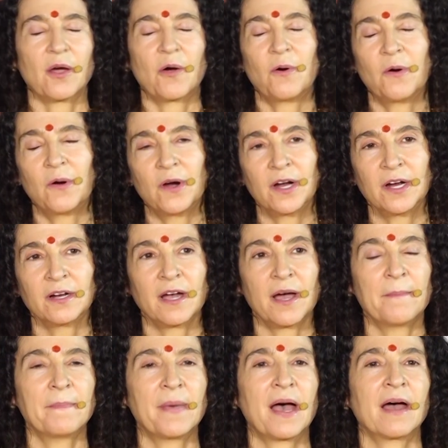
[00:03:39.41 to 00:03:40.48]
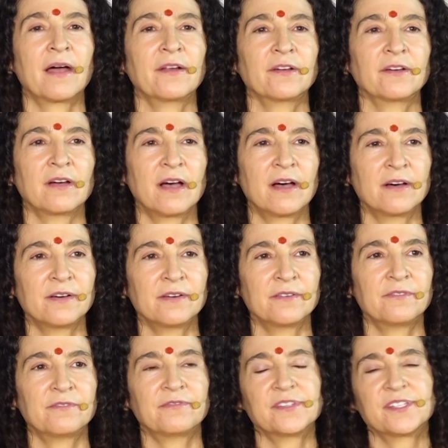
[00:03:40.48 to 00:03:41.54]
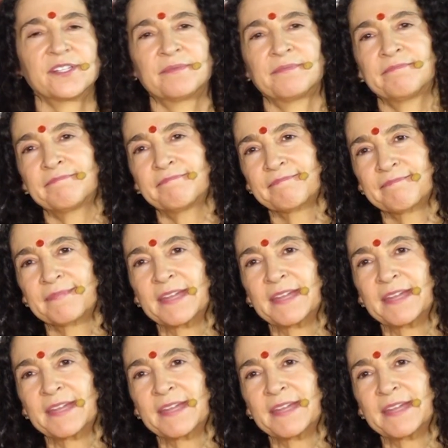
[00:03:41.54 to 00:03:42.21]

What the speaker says: or a matter of some